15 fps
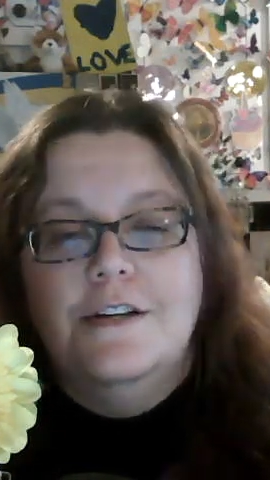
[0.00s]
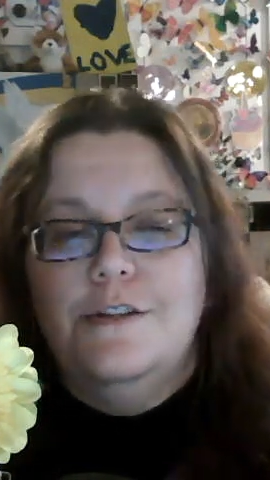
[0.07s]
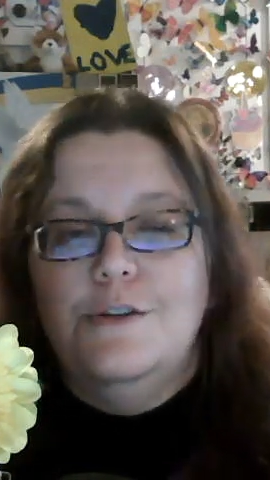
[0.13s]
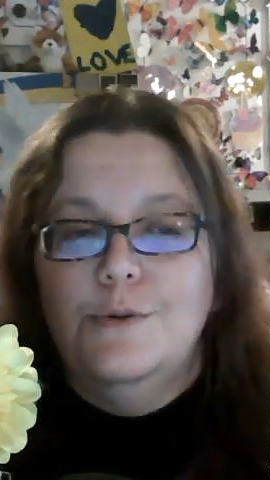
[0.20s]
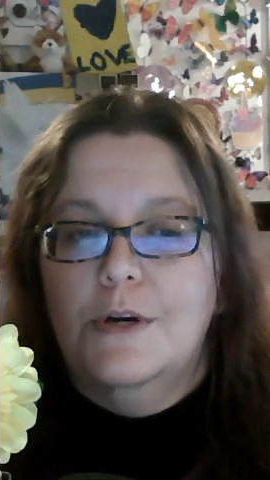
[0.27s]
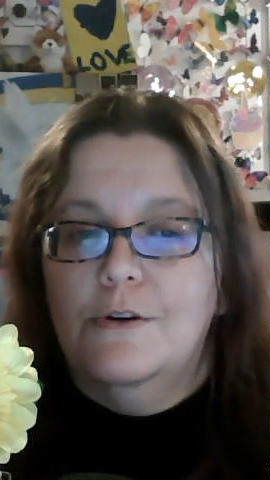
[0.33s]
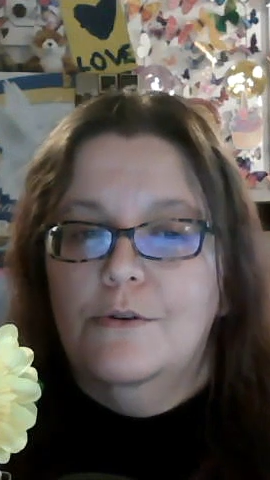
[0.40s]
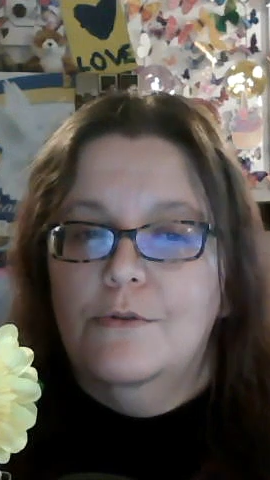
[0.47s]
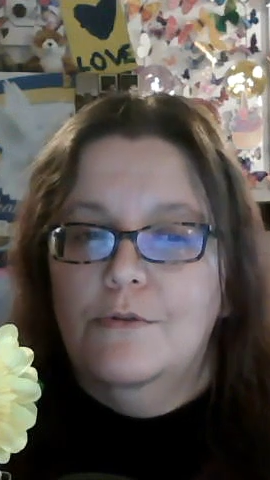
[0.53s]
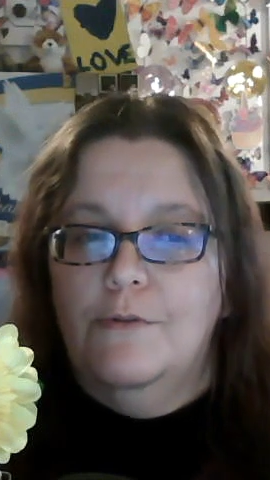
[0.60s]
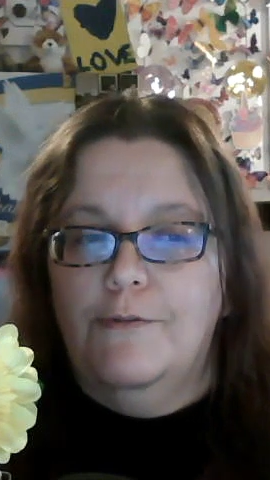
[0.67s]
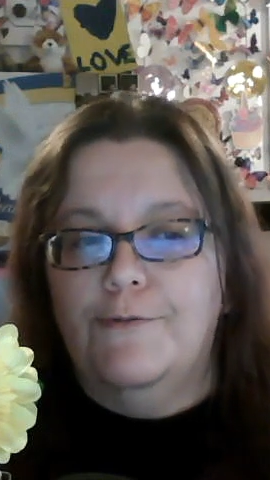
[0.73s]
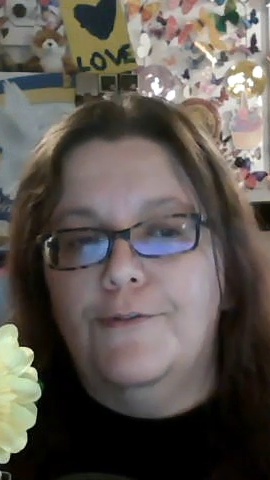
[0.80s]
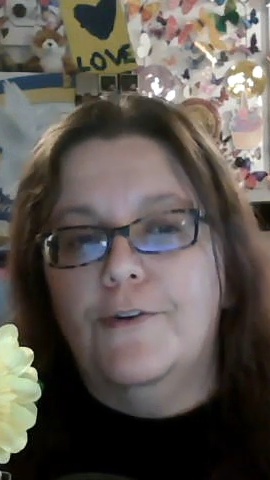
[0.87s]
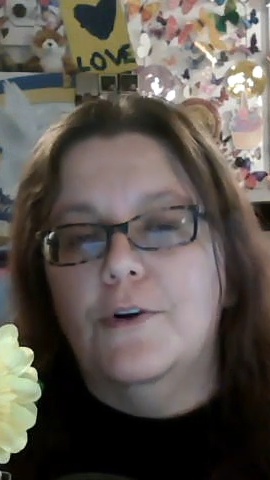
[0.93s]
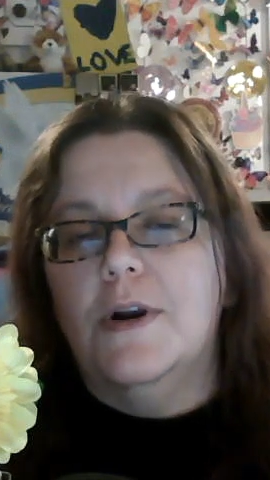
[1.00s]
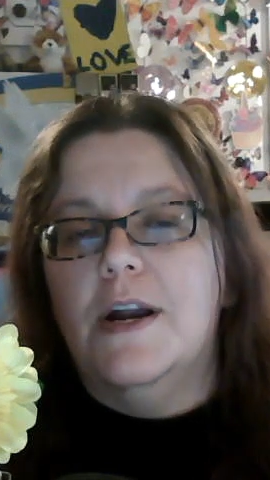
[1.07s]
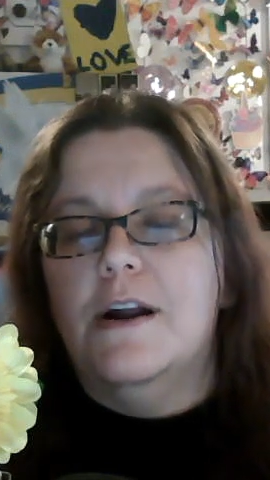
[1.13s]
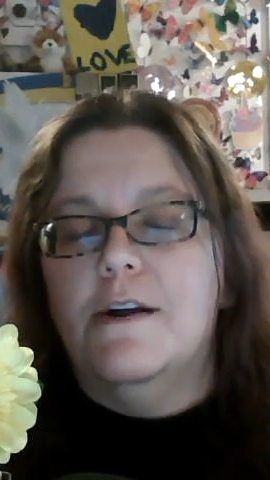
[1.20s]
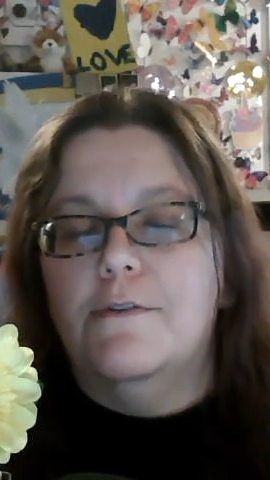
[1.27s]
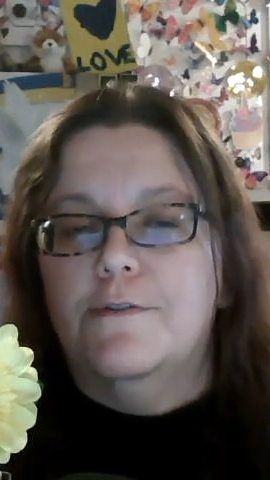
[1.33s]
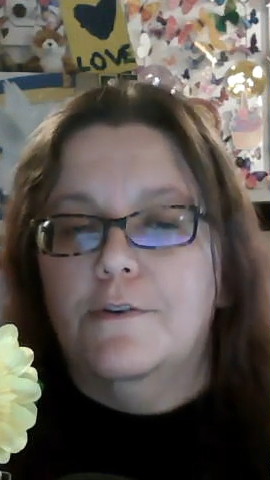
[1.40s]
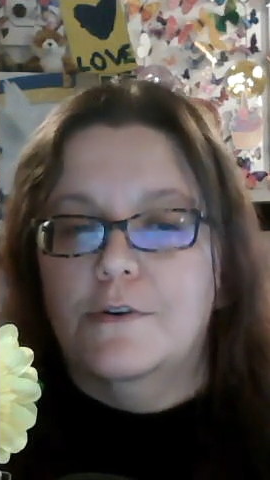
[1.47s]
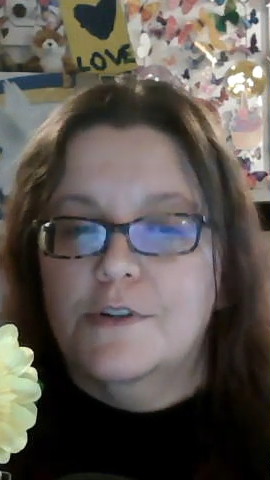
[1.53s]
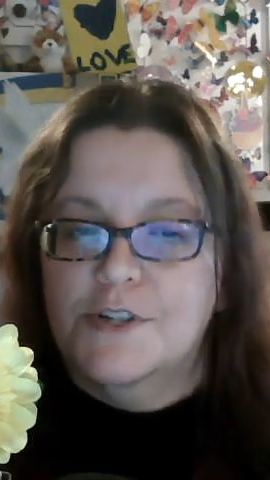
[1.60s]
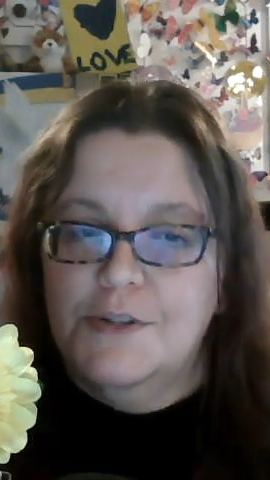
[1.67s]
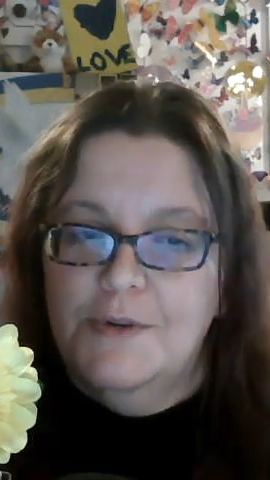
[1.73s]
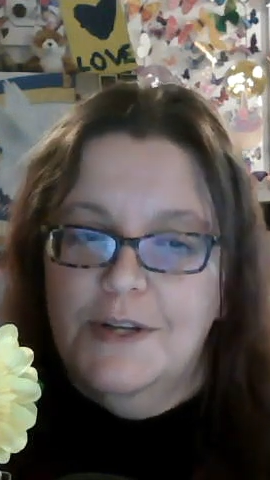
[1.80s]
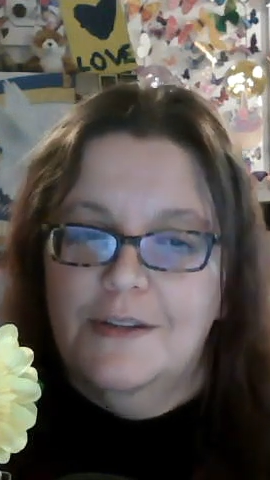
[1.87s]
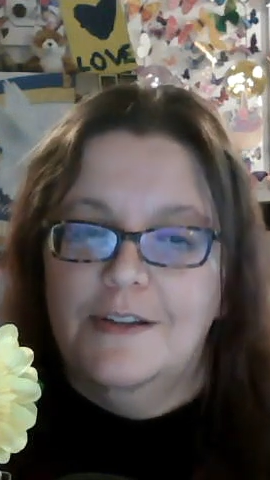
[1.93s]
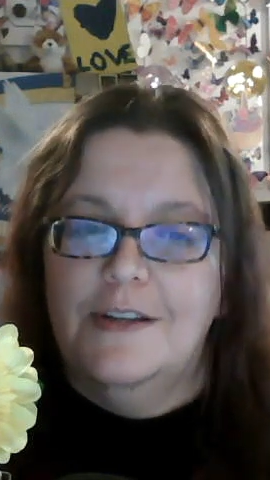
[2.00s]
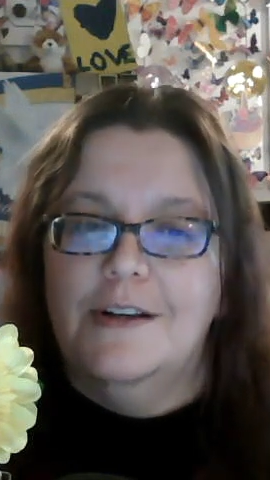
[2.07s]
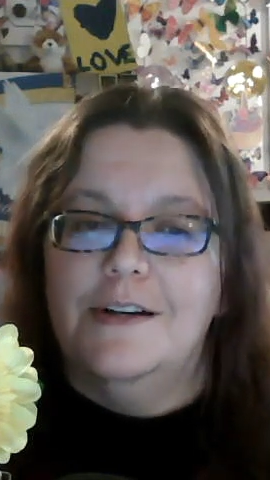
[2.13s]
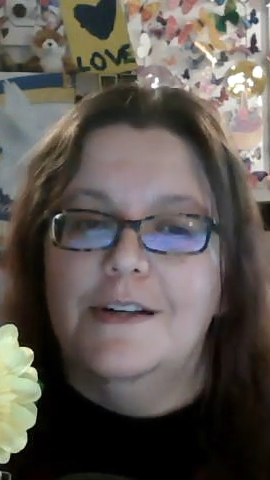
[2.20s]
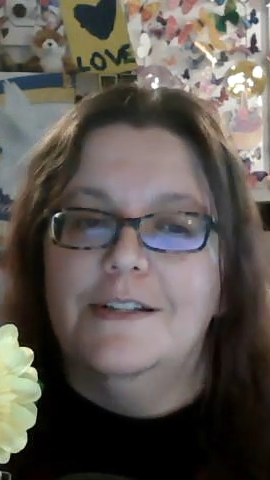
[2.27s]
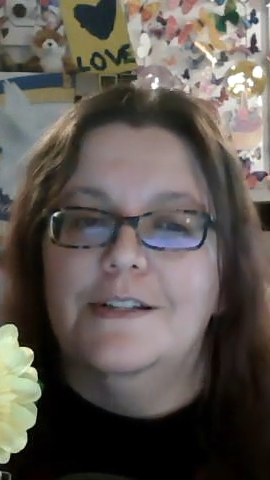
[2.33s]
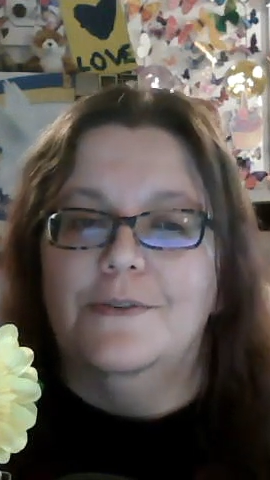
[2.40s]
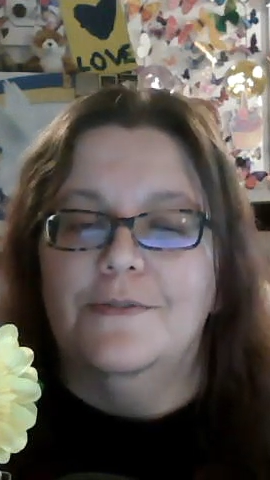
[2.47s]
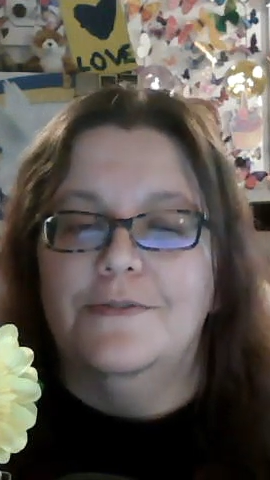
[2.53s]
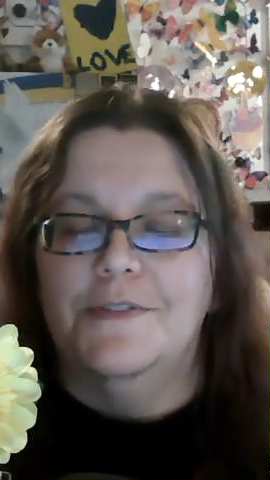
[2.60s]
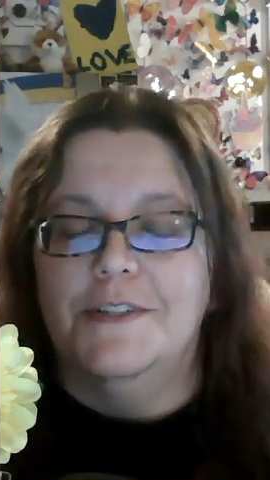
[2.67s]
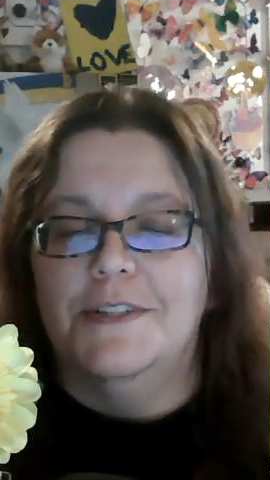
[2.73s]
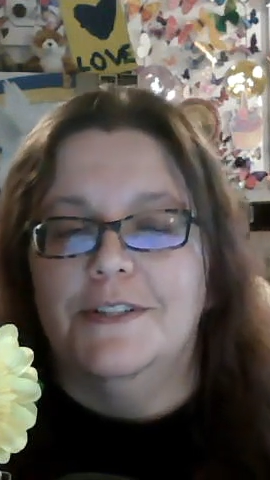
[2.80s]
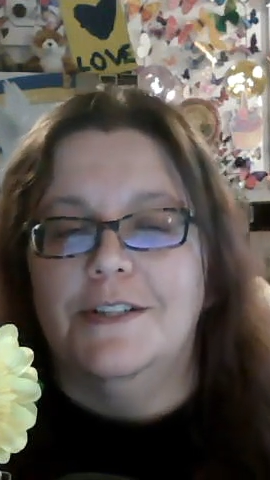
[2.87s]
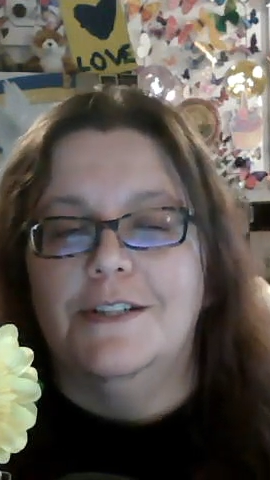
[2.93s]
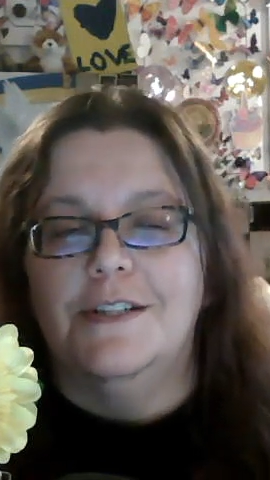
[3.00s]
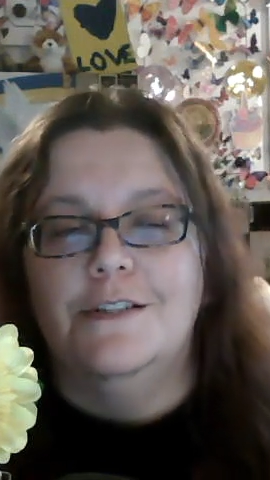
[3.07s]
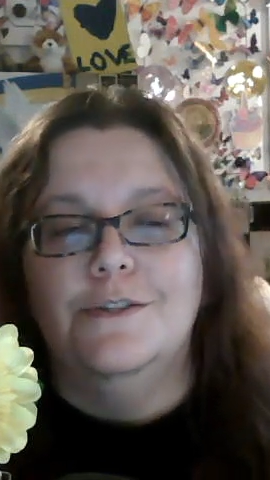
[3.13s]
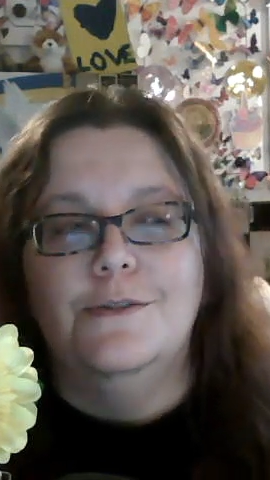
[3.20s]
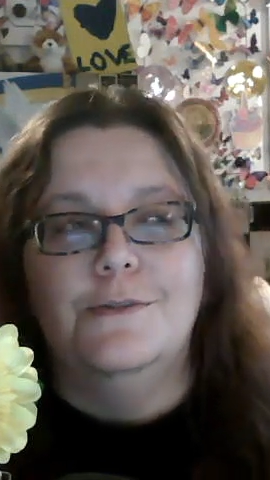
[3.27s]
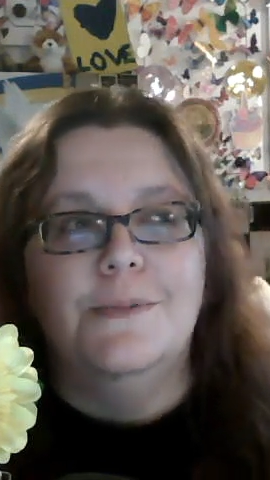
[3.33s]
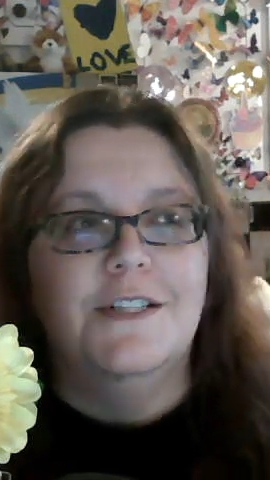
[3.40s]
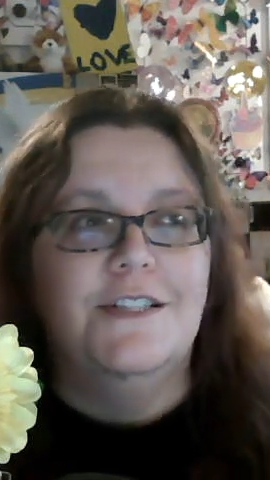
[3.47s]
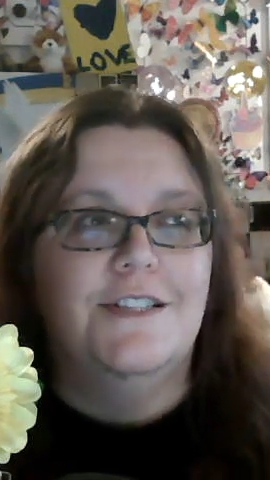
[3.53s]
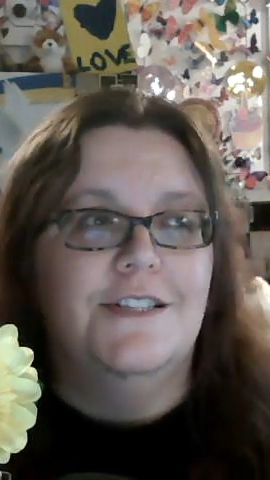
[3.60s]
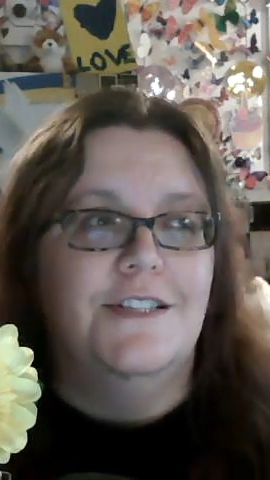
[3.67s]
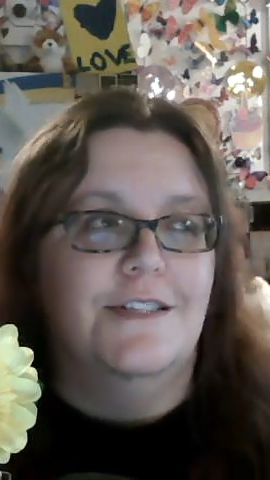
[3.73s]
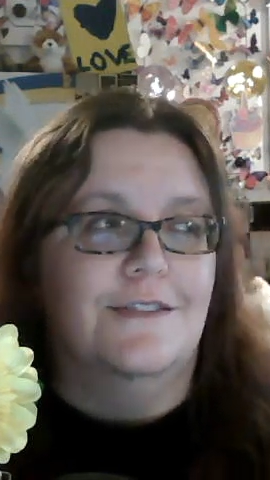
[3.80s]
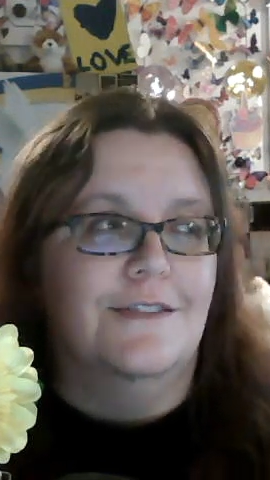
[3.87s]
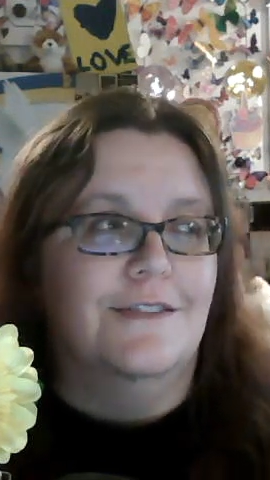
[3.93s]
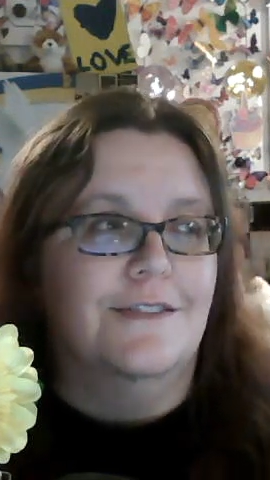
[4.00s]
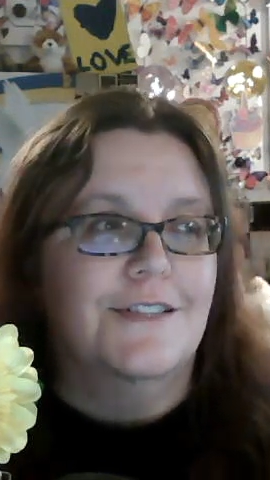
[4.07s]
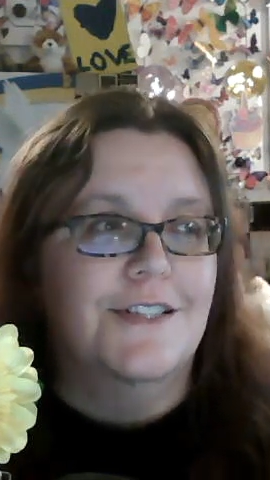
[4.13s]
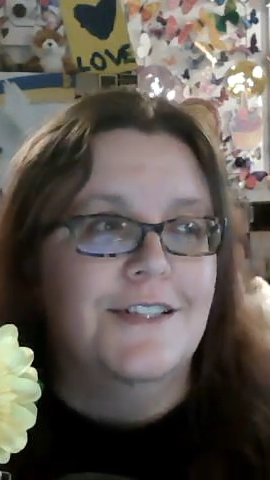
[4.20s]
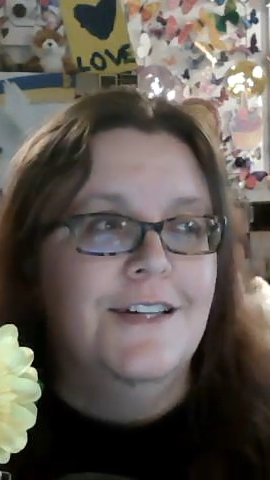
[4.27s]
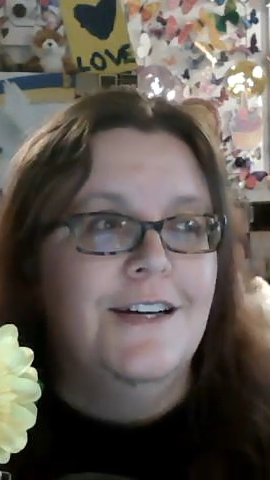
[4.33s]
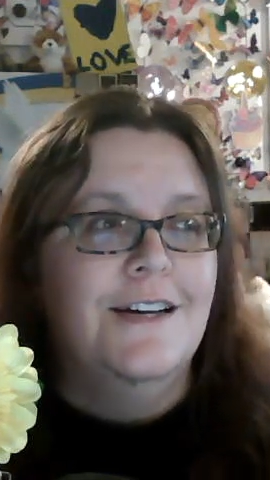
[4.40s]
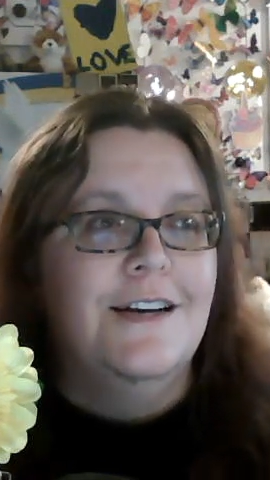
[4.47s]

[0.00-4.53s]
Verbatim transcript: you know forever doing the ideal thing oh my dears